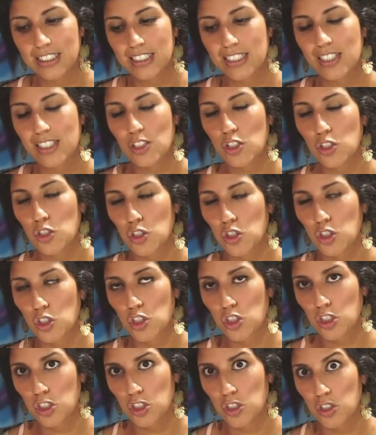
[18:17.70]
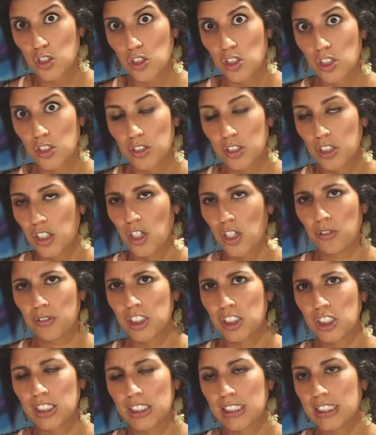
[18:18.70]
Nice. You know, it's
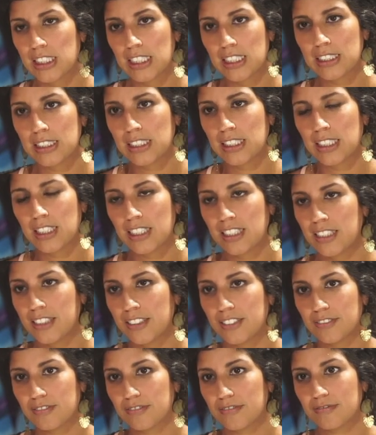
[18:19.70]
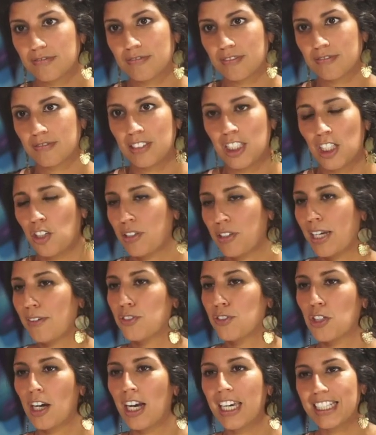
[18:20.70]
just, it's a, you know, and I've
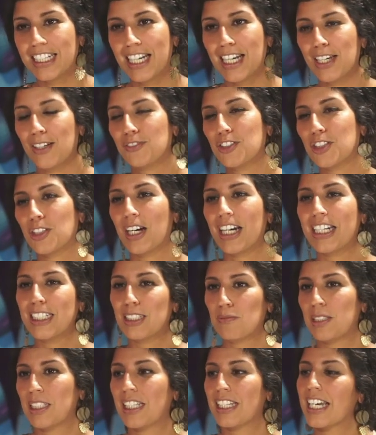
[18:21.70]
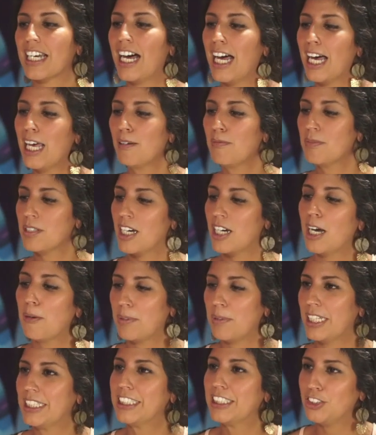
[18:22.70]
tried to be like, I'm not
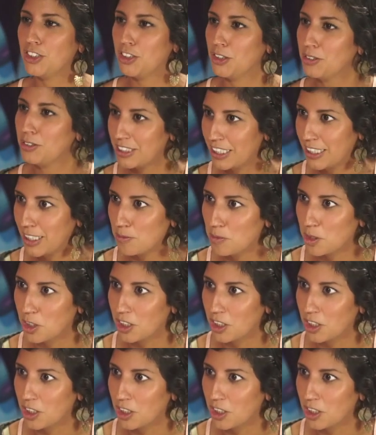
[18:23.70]
making juice anymore.